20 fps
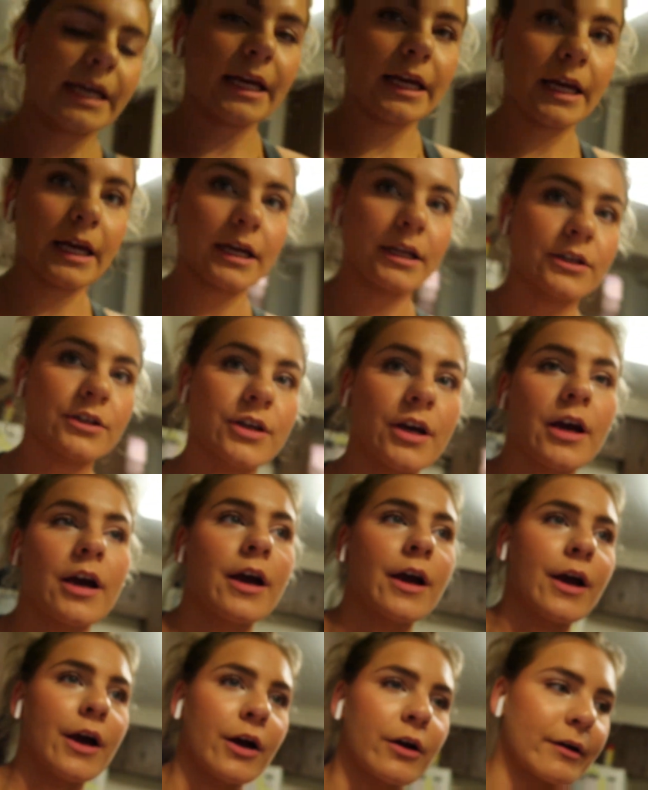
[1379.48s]
And
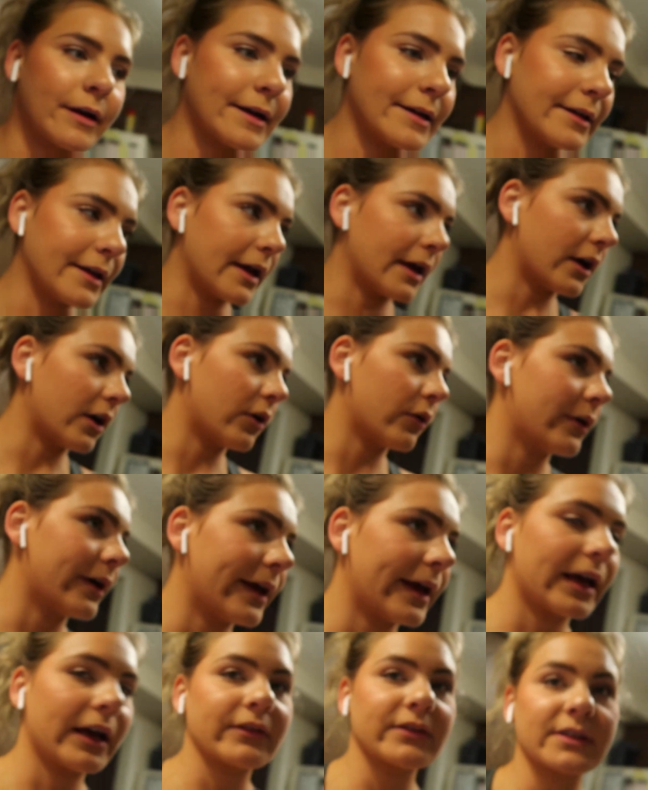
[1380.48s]
right now I
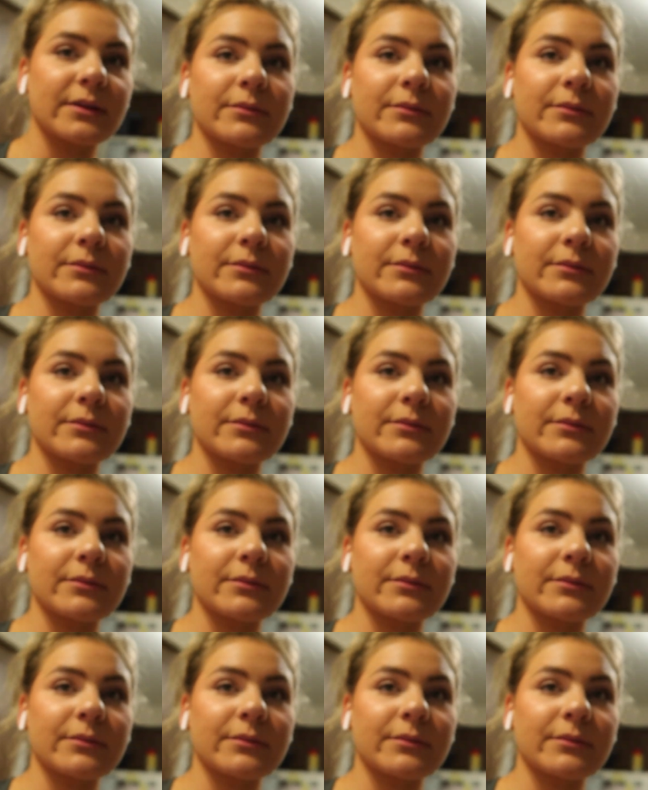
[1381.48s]
have